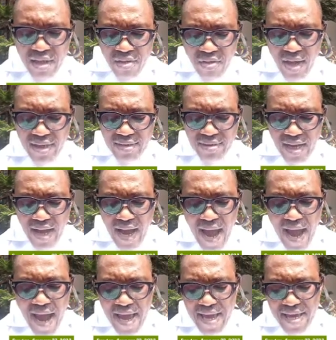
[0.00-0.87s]
that
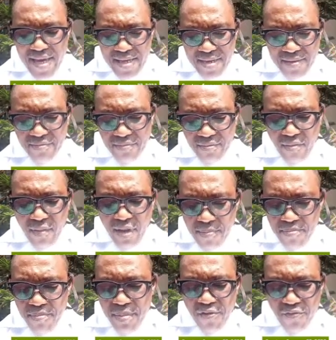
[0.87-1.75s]
I
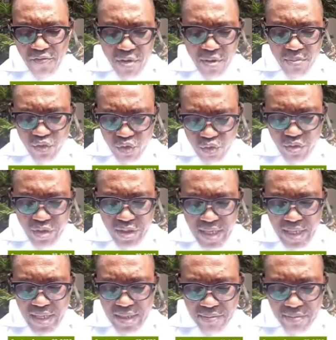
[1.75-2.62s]
may from
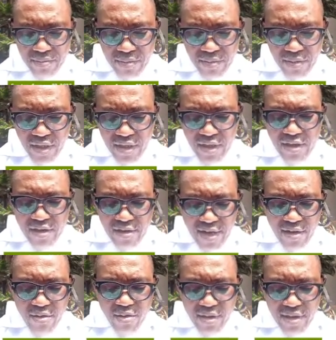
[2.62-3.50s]
today
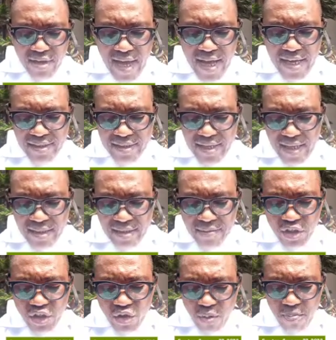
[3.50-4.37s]
recognize that
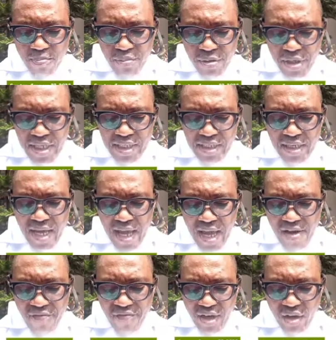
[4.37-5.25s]
your being
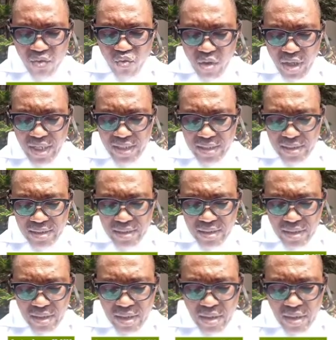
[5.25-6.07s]
ever willing